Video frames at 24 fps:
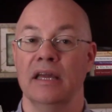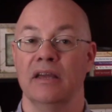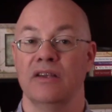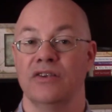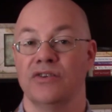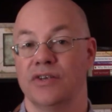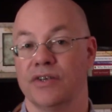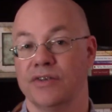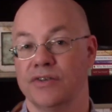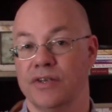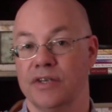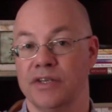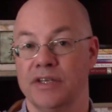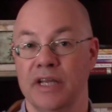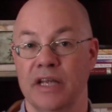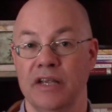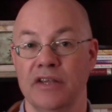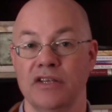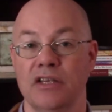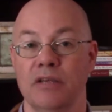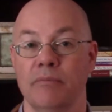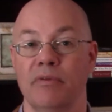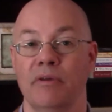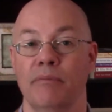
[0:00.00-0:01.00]
is just a
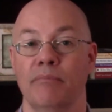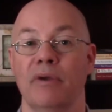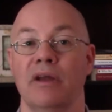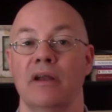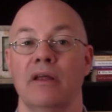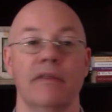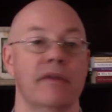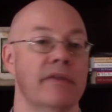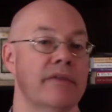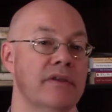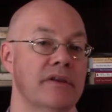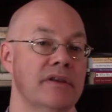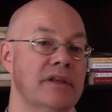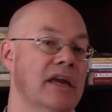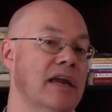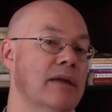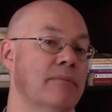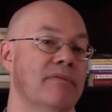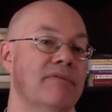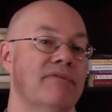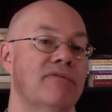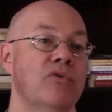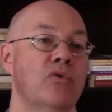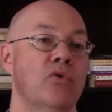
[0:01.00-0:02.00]
teensy bit better than the day
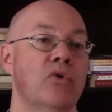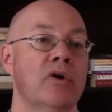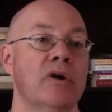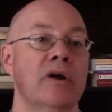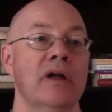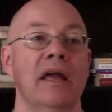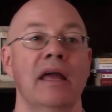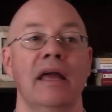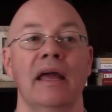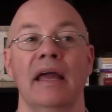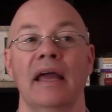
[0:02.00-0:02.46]
before,